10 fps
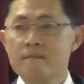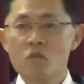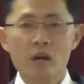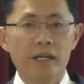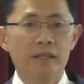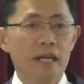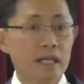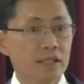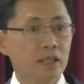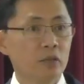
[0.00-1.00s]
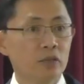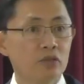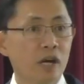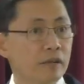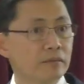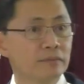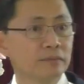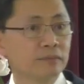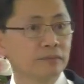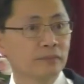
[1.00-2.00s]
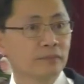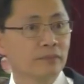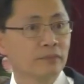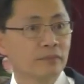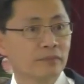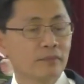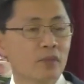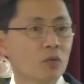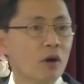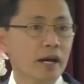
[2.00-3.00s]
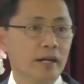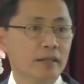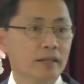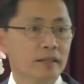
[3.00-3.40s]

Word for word: Why? Esther, you want to try? Why?